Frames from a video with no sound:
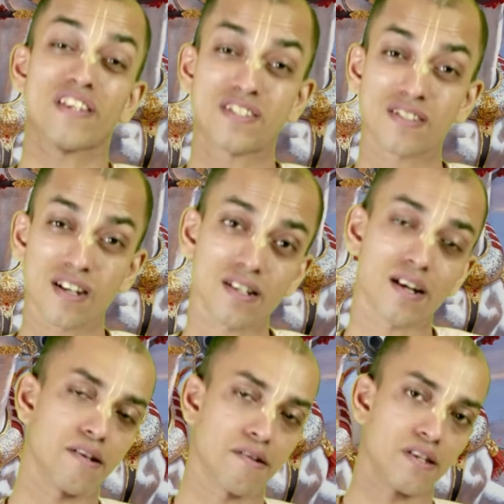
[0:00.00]
to the
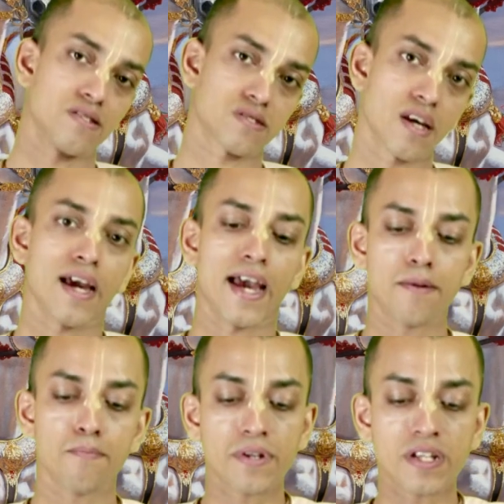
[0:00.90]
western countries
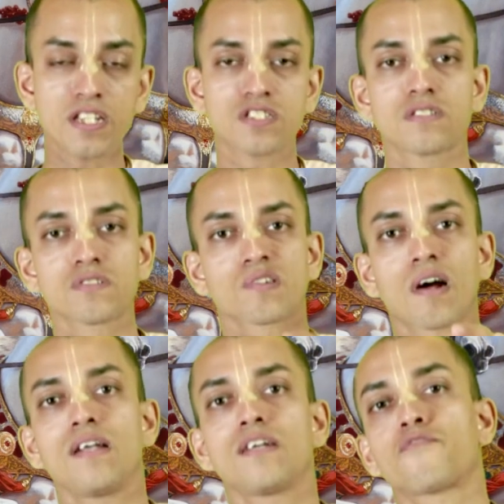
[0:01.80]
and preach this
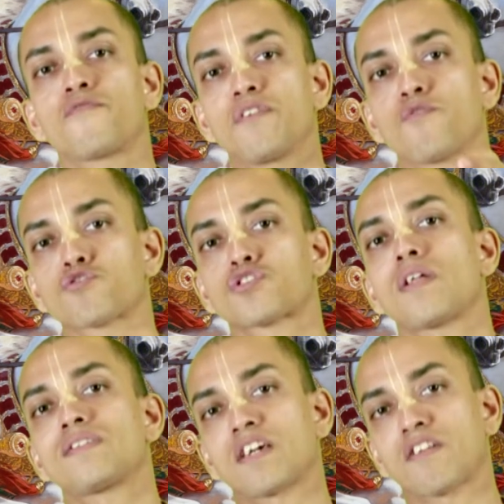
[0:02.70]
cult of
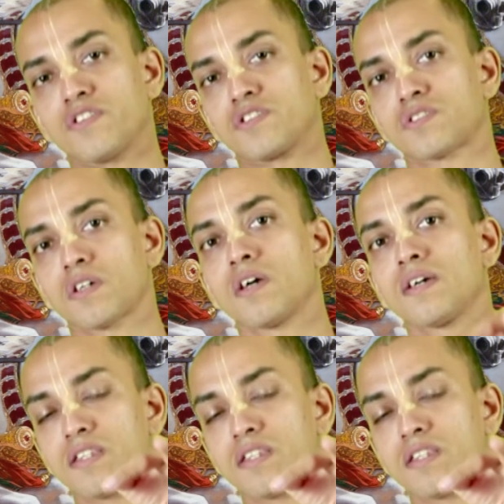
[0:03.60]
devotional service,